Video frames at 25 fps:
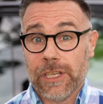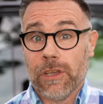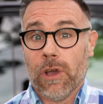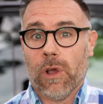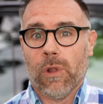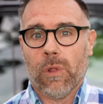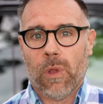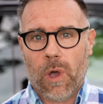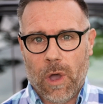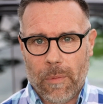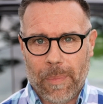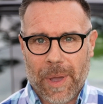got
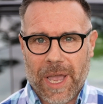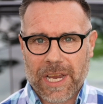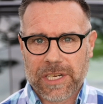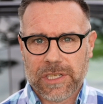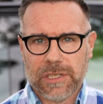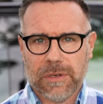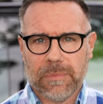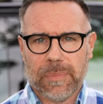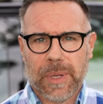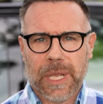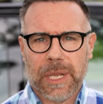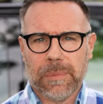a lot of
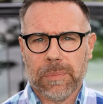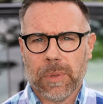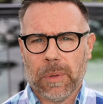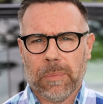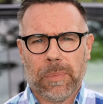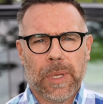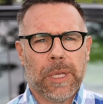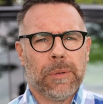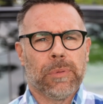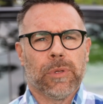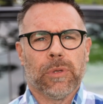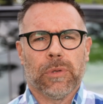passionate people
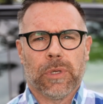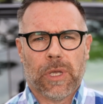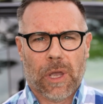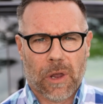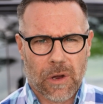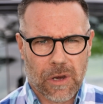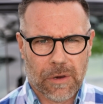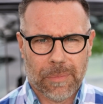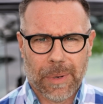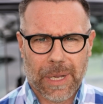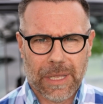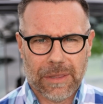who
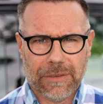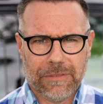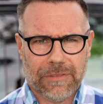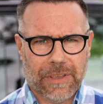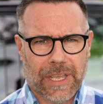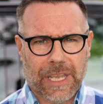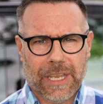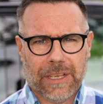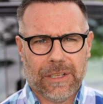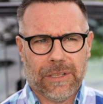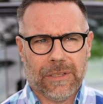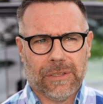care about the
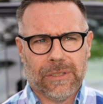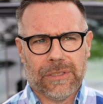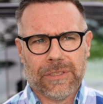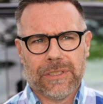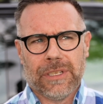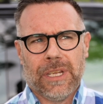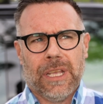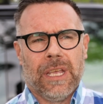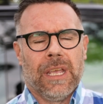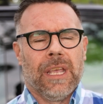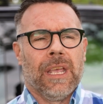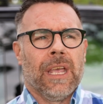vehicles,
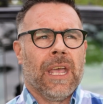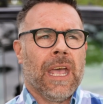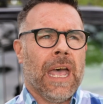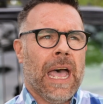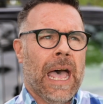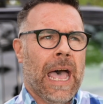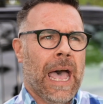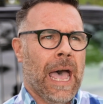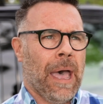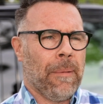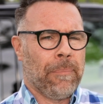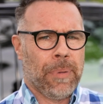
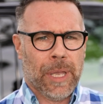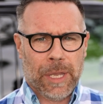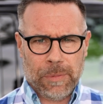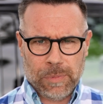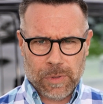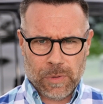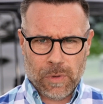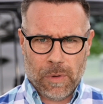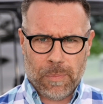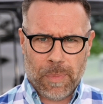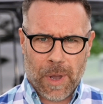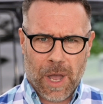
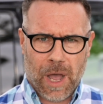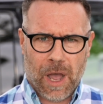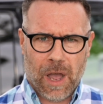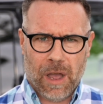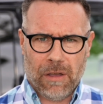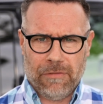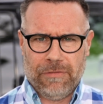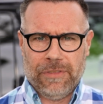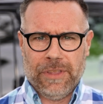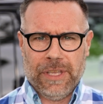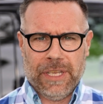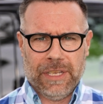people who are part
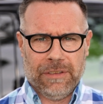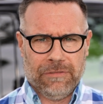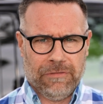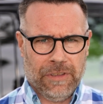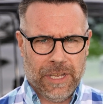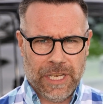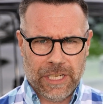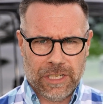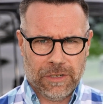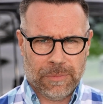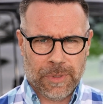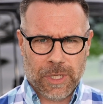of the
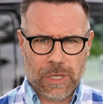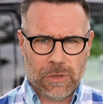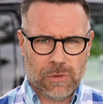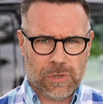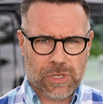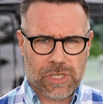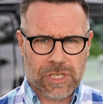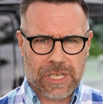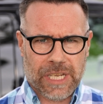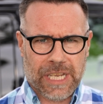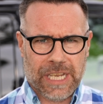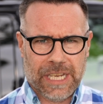VW
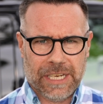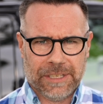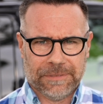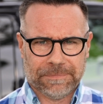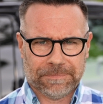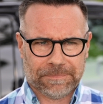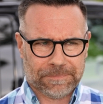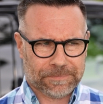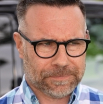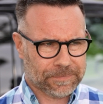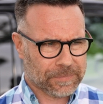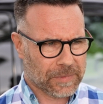scene,
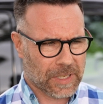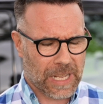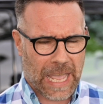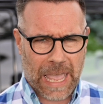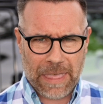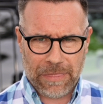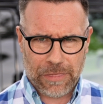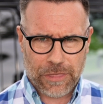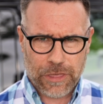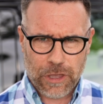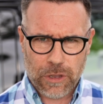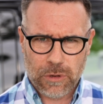
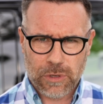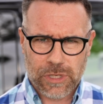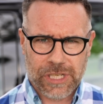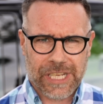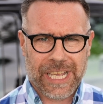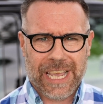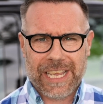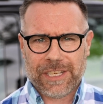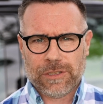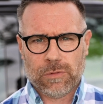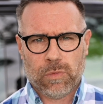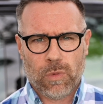
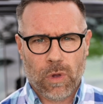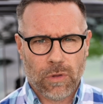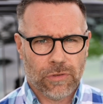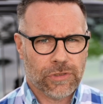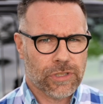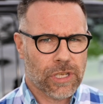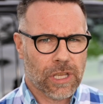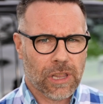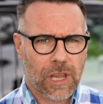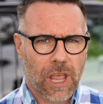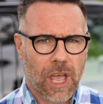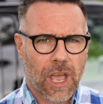enthusiasts, want
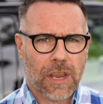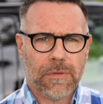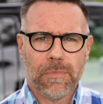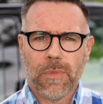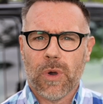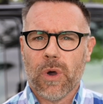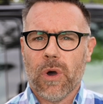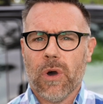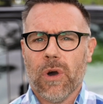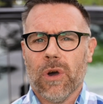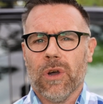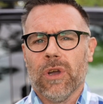to learn
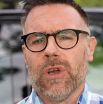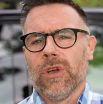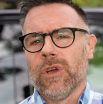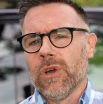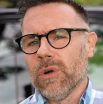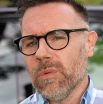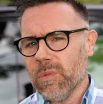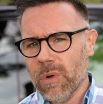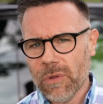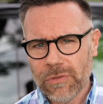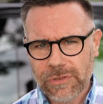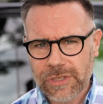more,
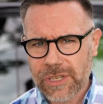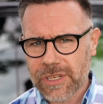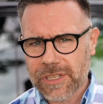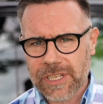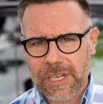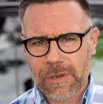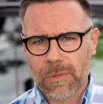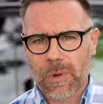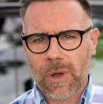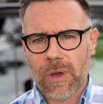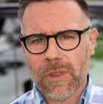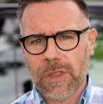want to
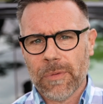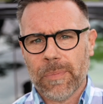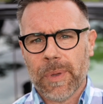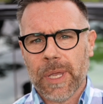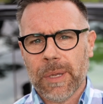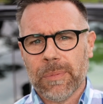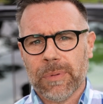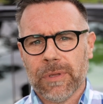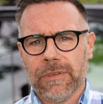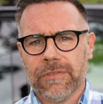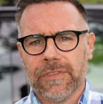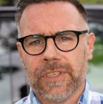see what other
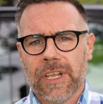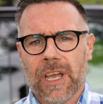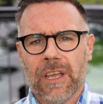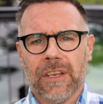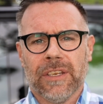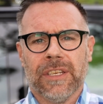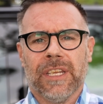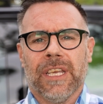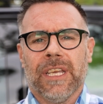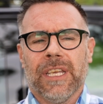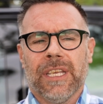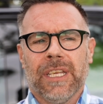people have
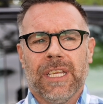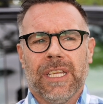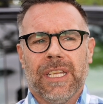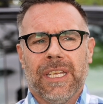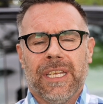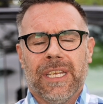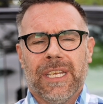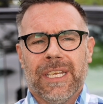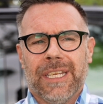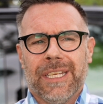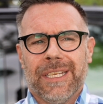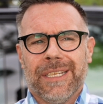done.
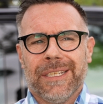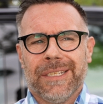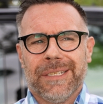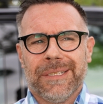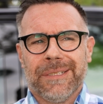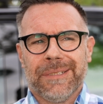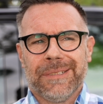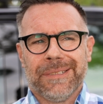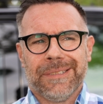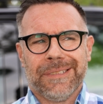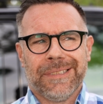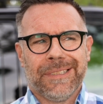
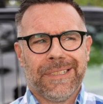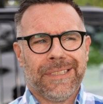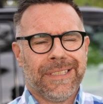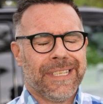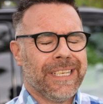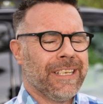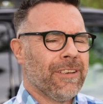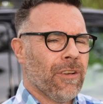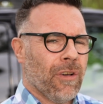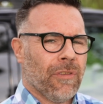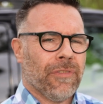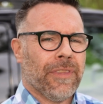They're
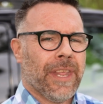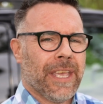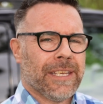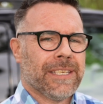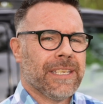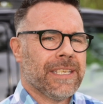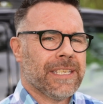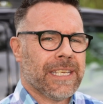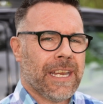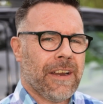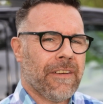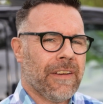not
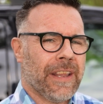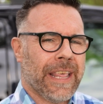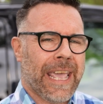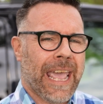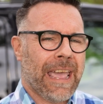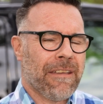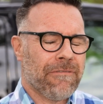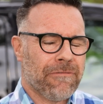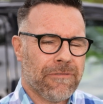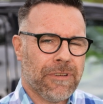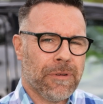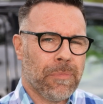necessarily
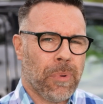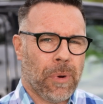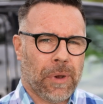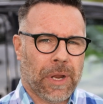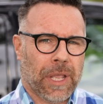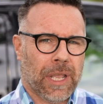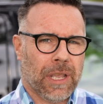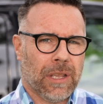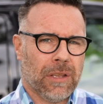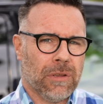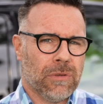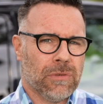
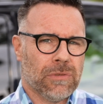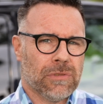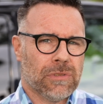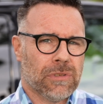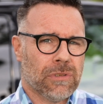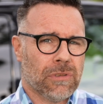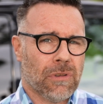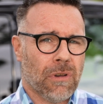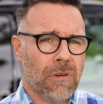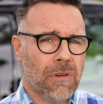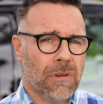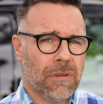everybody who's
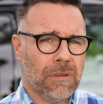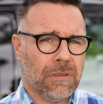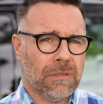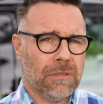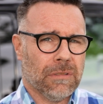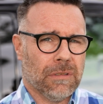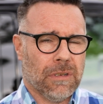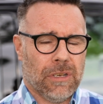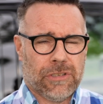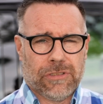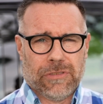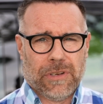got
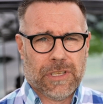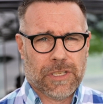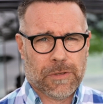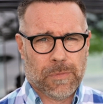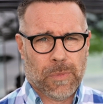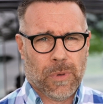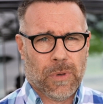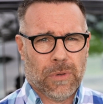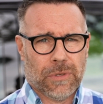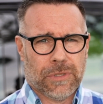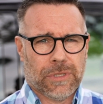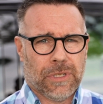a
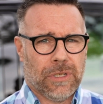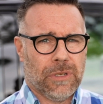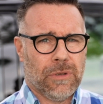transporter,